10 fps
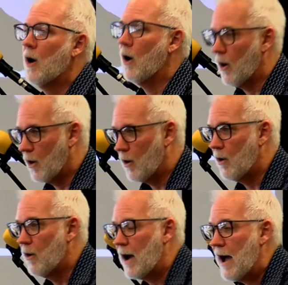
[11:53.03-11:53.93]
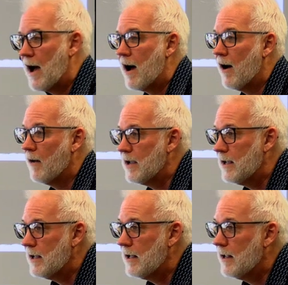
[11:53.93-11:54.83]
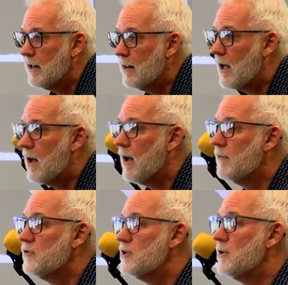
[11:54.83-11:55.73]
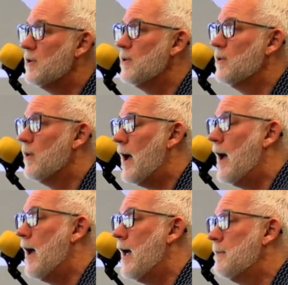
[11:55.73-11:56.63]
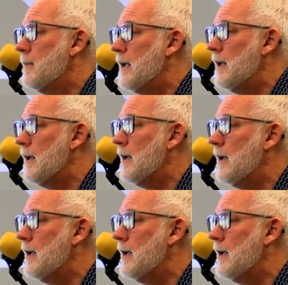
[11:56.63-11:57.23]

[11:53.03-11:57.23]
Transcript: Oh, how he loves you and me.